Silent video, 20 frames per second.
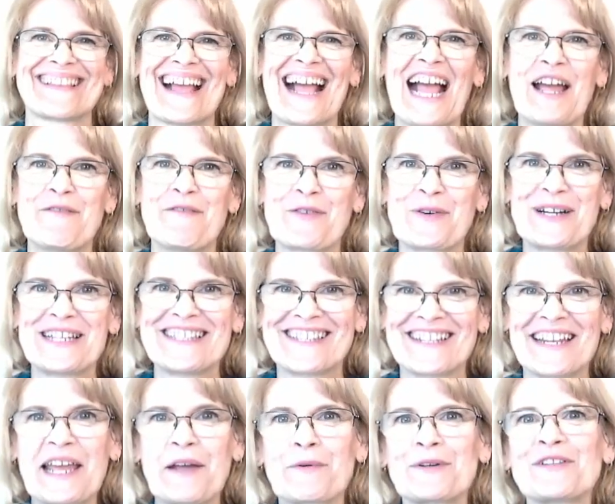Hi everyone,
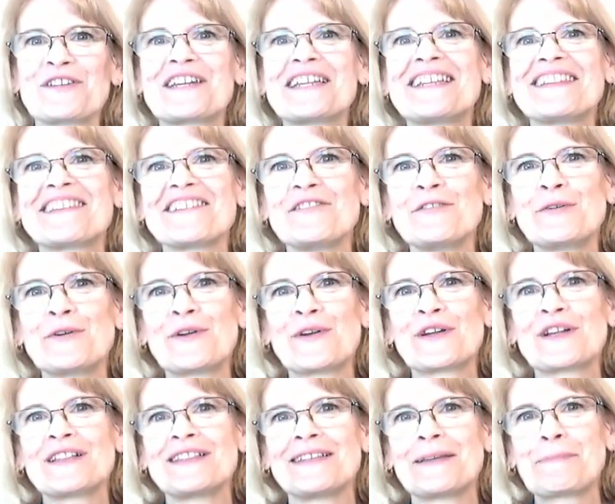today we're looking at the lunar
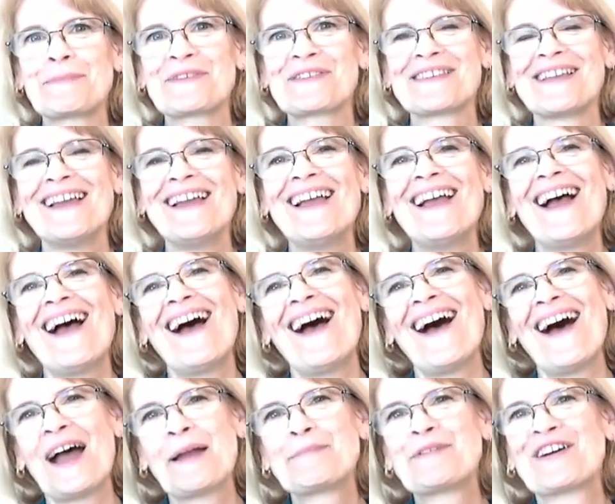eclipse.
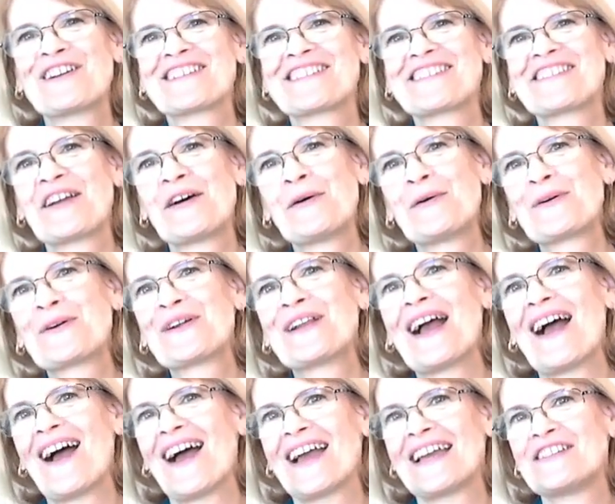I'm Donna
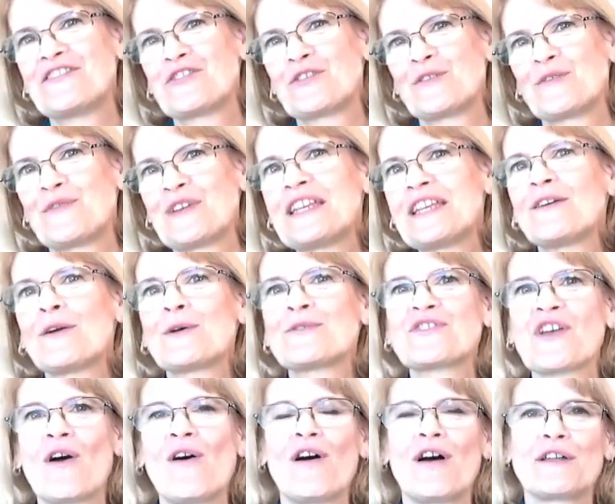Stellhorn. I do
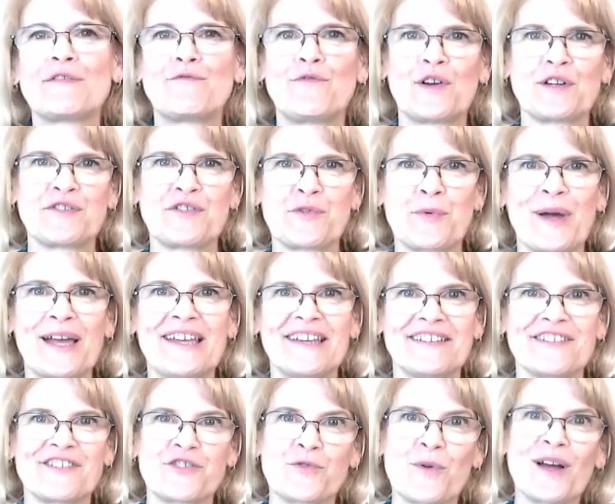videos on feng shui
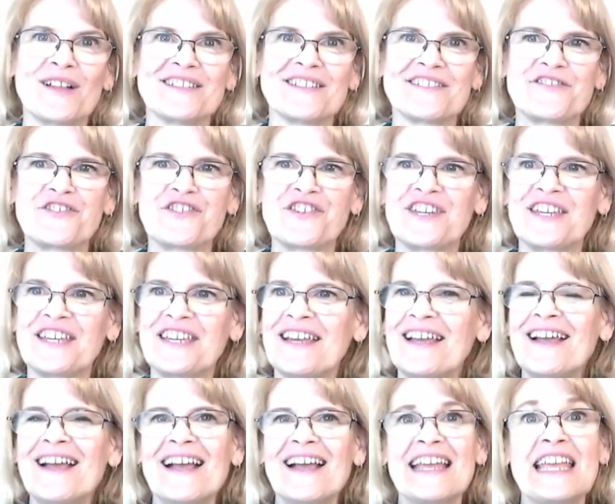and astrology.
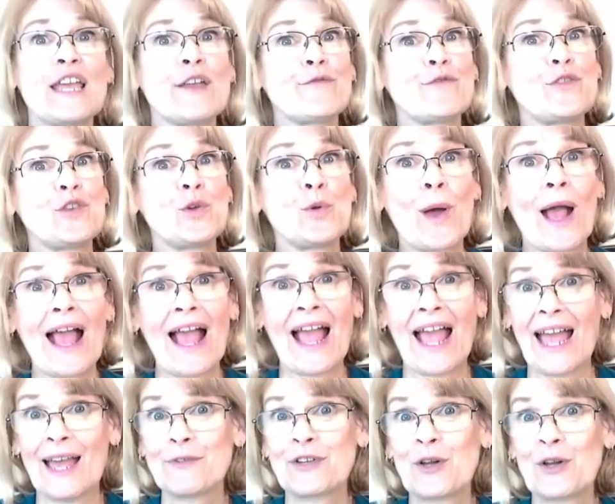If you
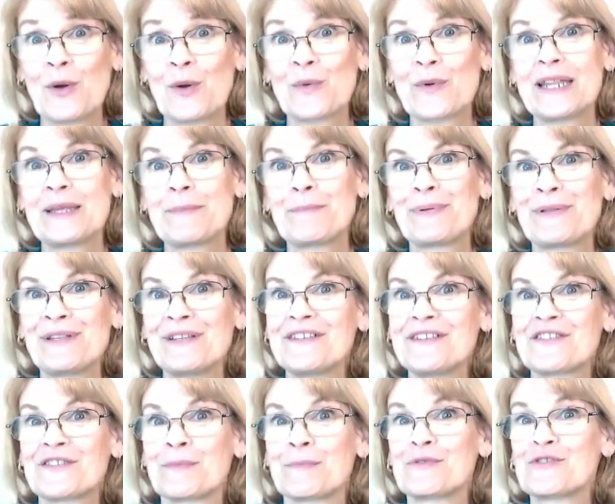haven't already,
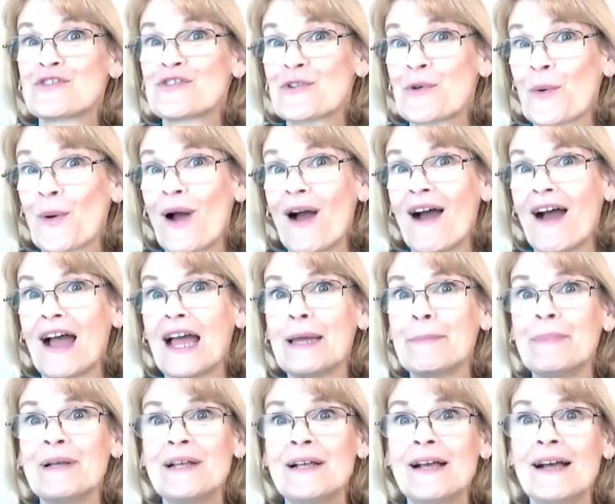please
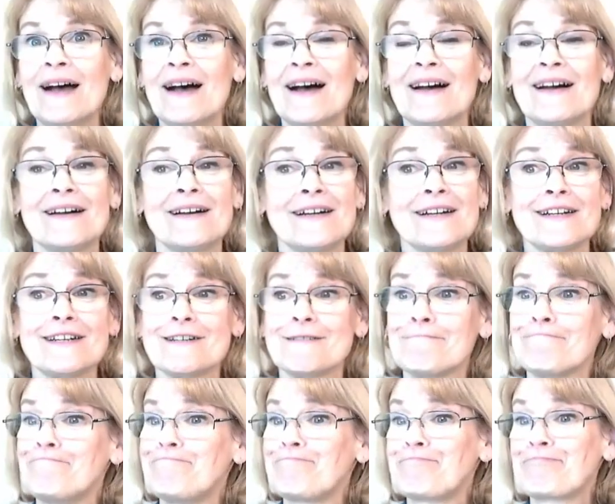subscribe
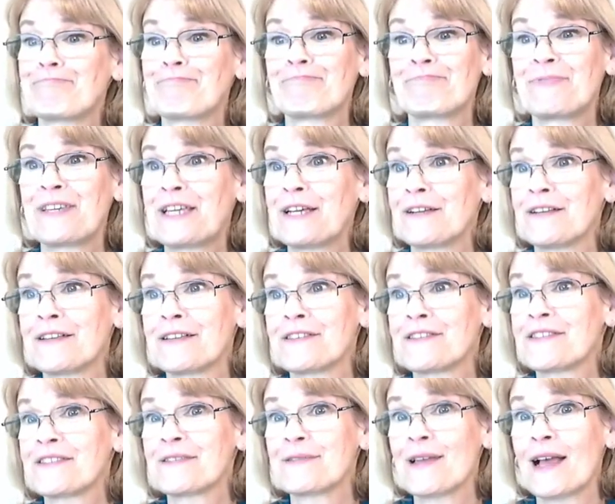um,
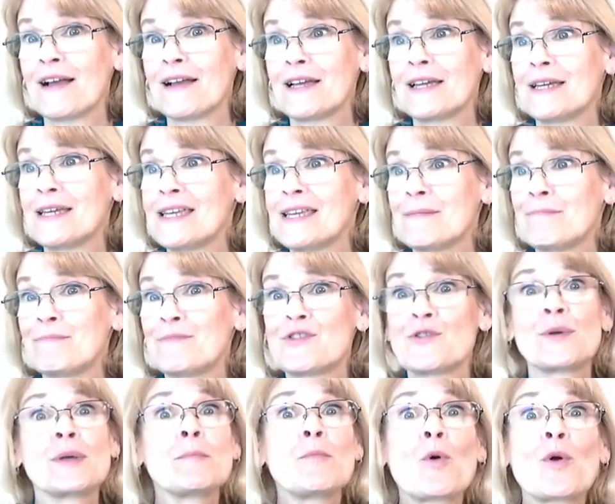because I'm
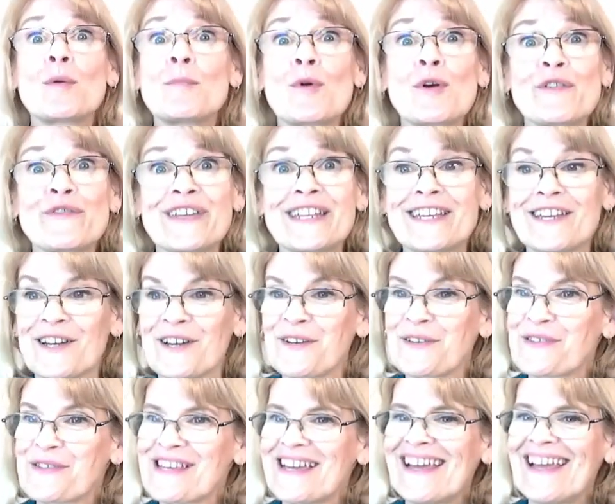doing more and more
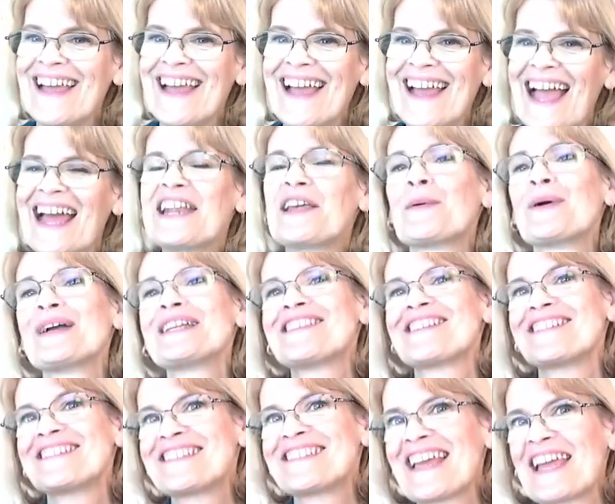videos. Anyway,
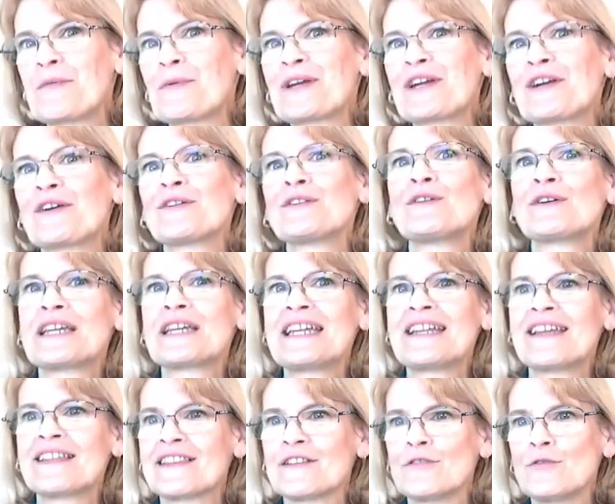today we are
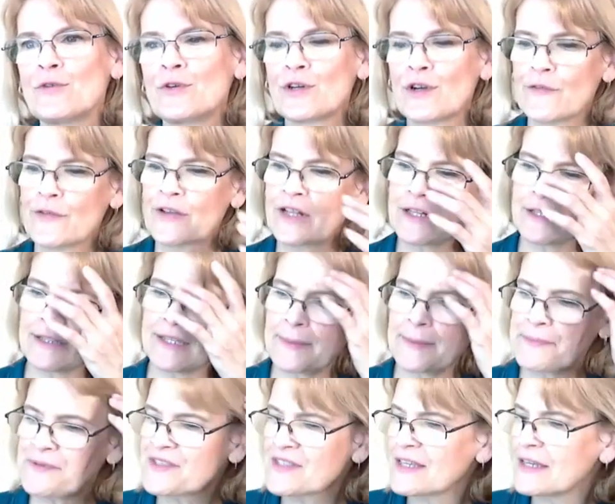looking at the lunar
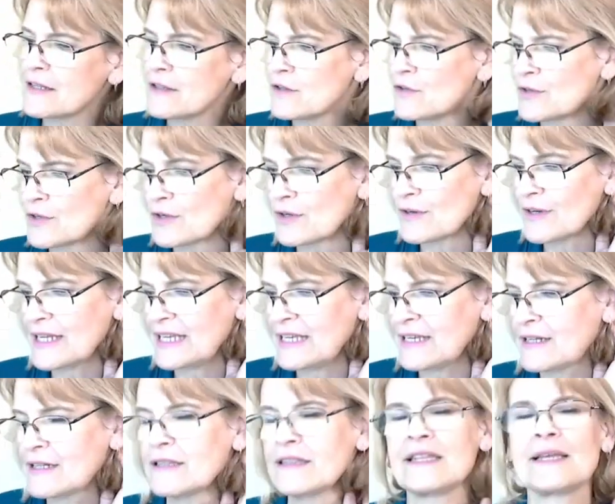eclipse. The lunar
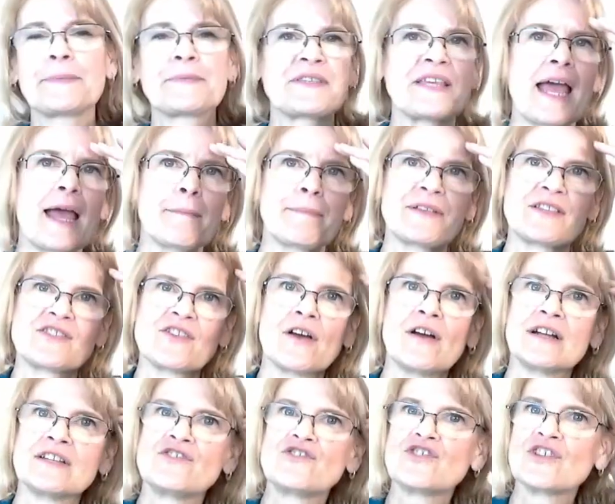eclipse happens
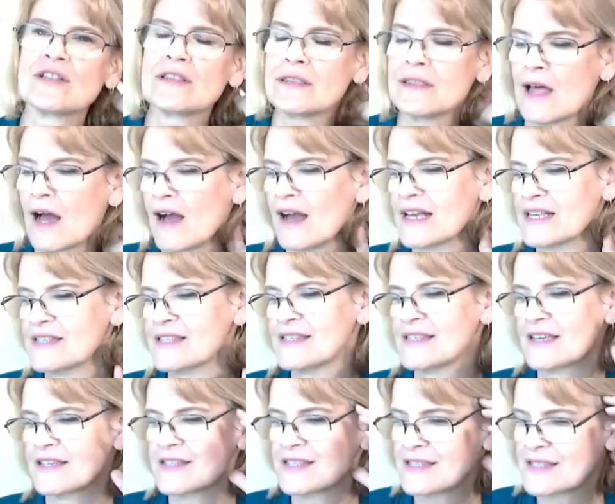on July
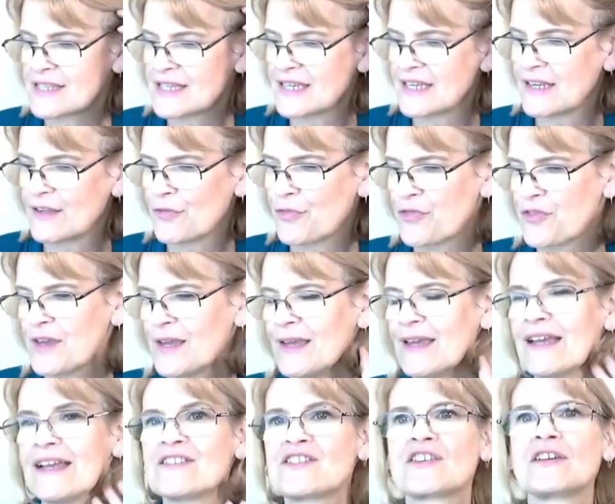16th.
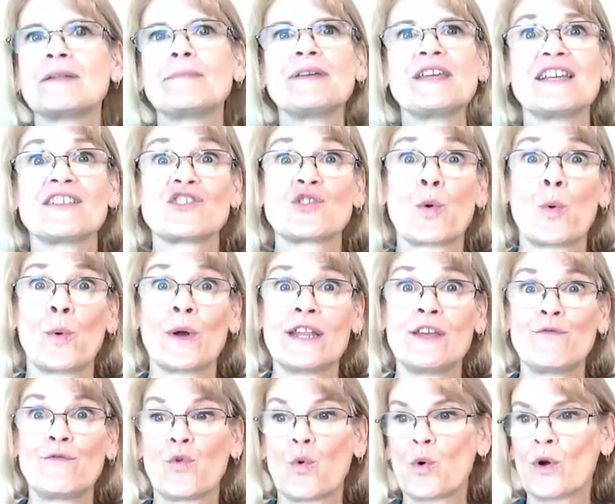It's going to be at
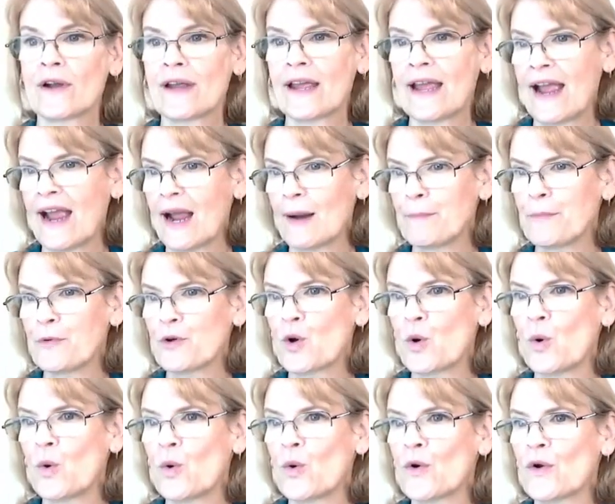24
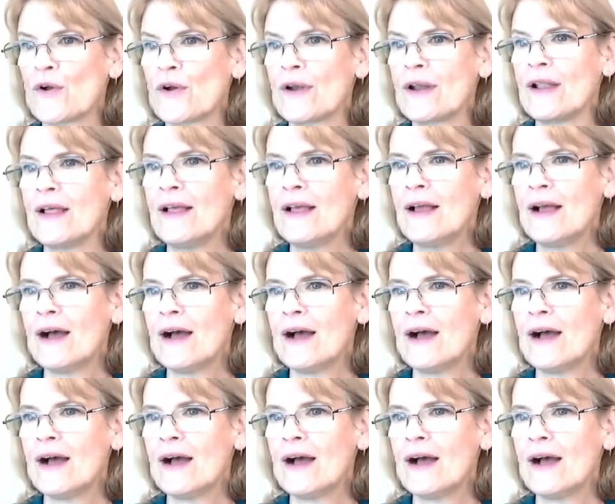Capricorn.